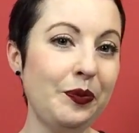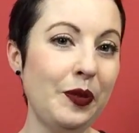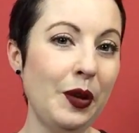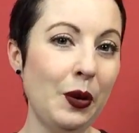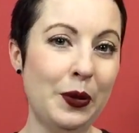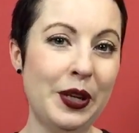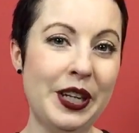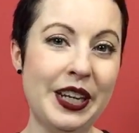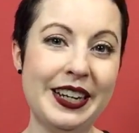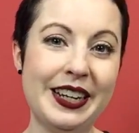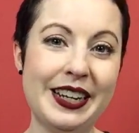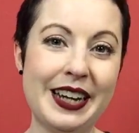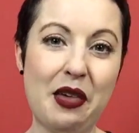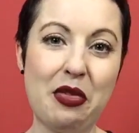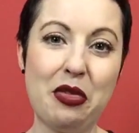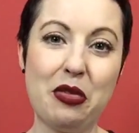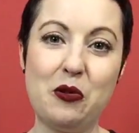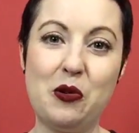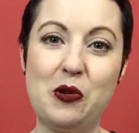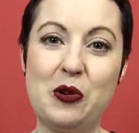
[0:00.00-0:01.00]
we knit in our
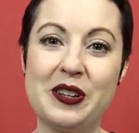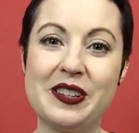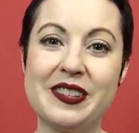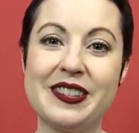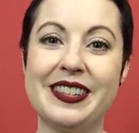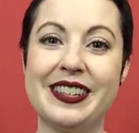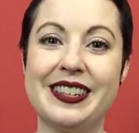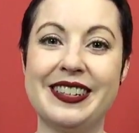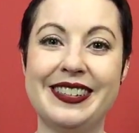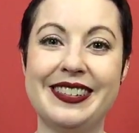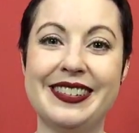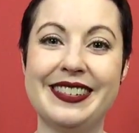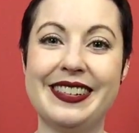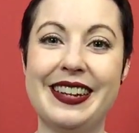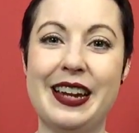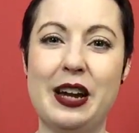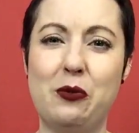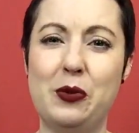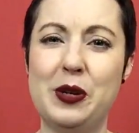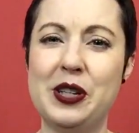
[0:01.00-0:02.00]
thoughts and
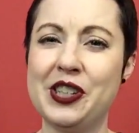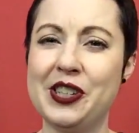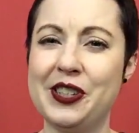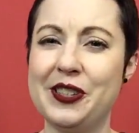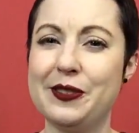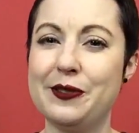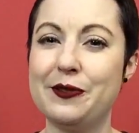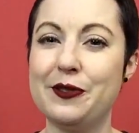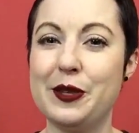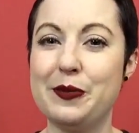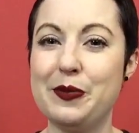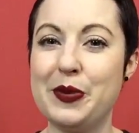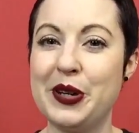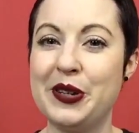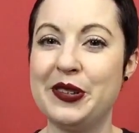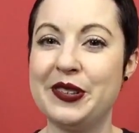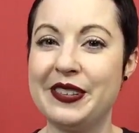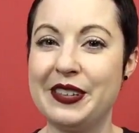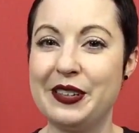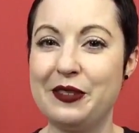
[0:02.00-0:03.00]
our wishes for the
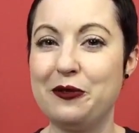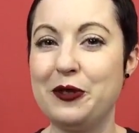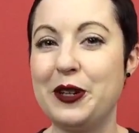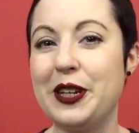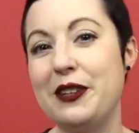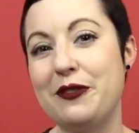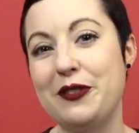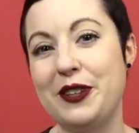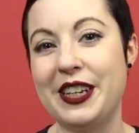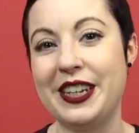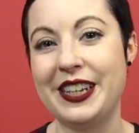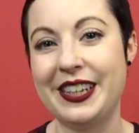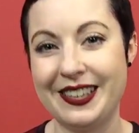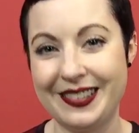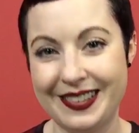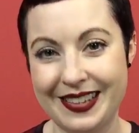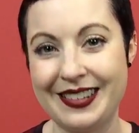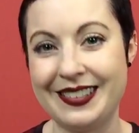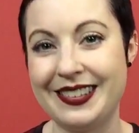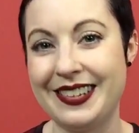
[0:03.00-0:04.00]
person if we're giving it
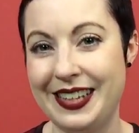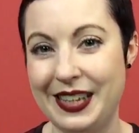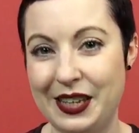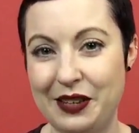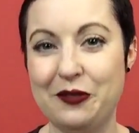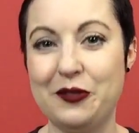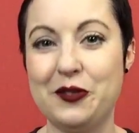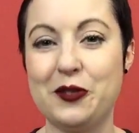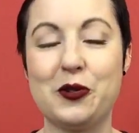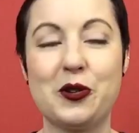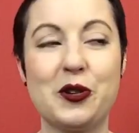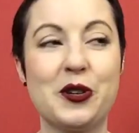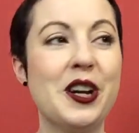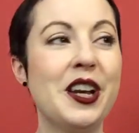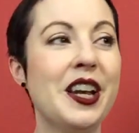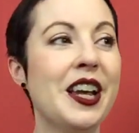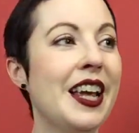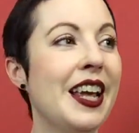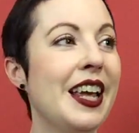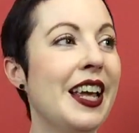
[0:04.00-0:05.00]
as a gift, or
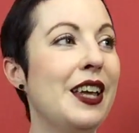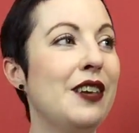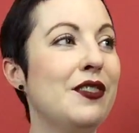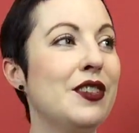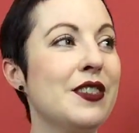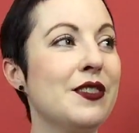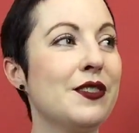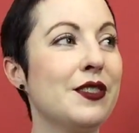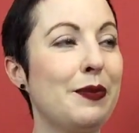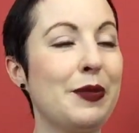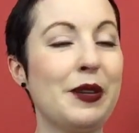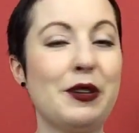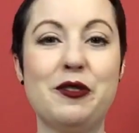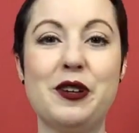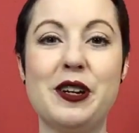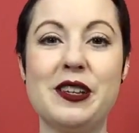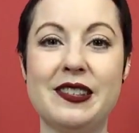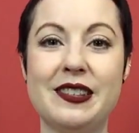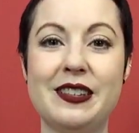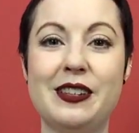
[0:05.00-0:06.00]
if it's something for
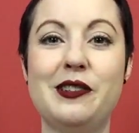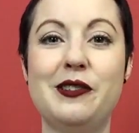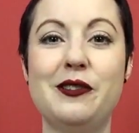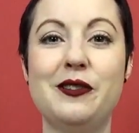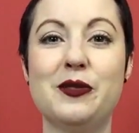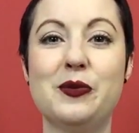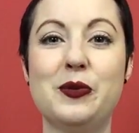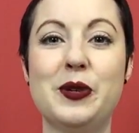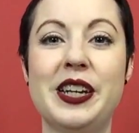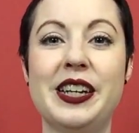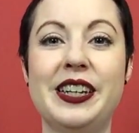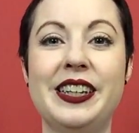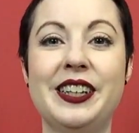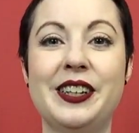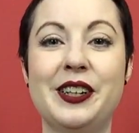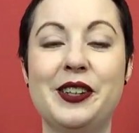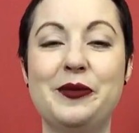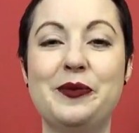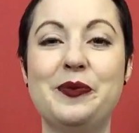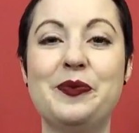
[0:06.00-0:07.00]
ourselves, we're, you
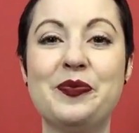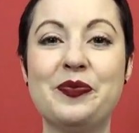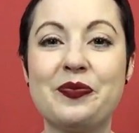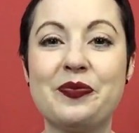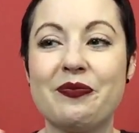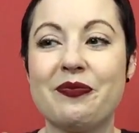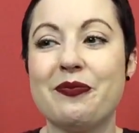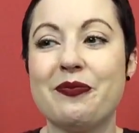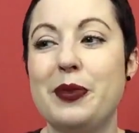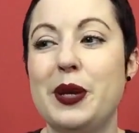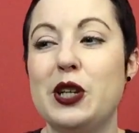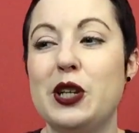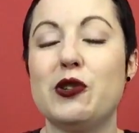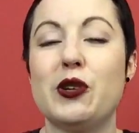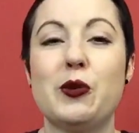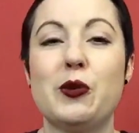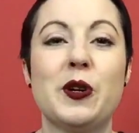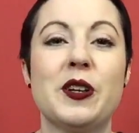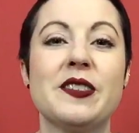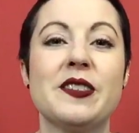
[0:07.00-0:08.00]
know, picturing
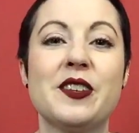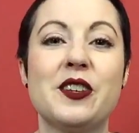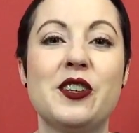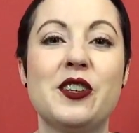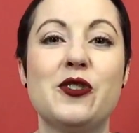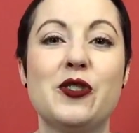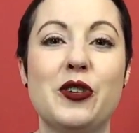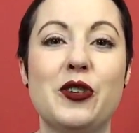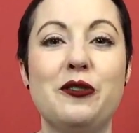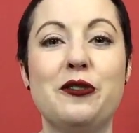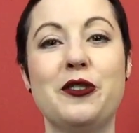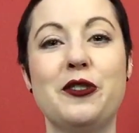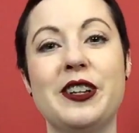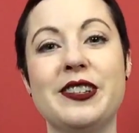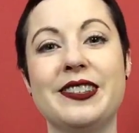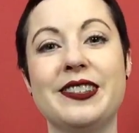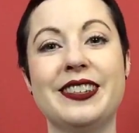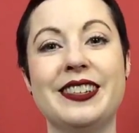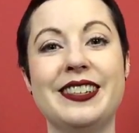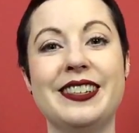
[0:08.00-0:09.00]
what it's going to do for us,
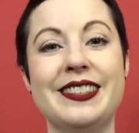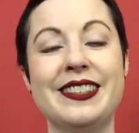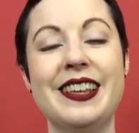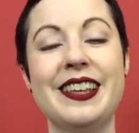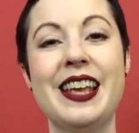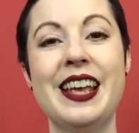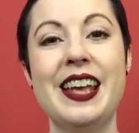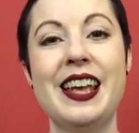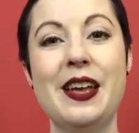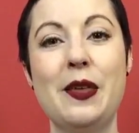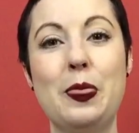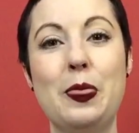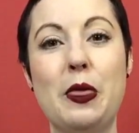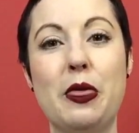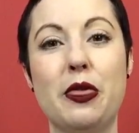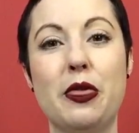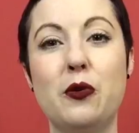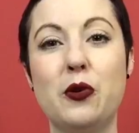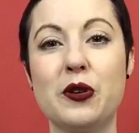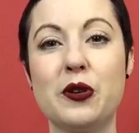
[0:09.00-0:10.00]
and it's the
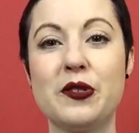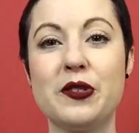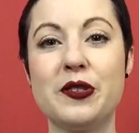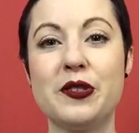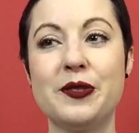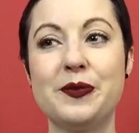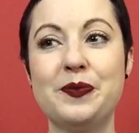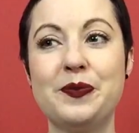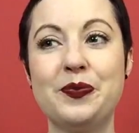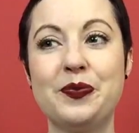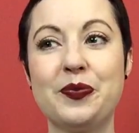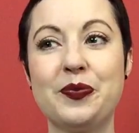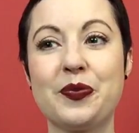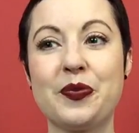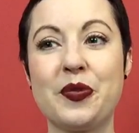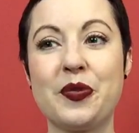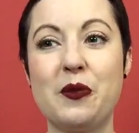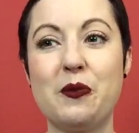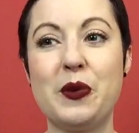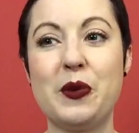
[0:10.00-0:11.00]
thoughts
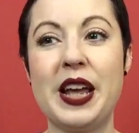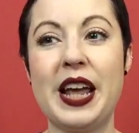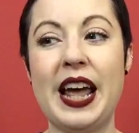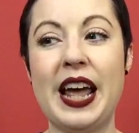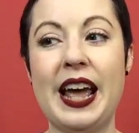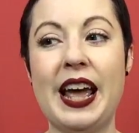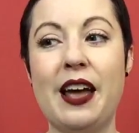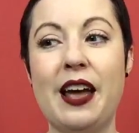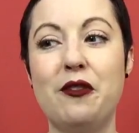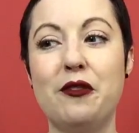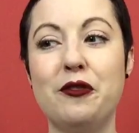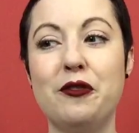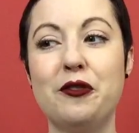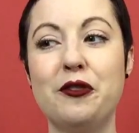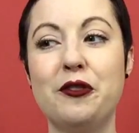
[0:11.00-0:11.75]
that we have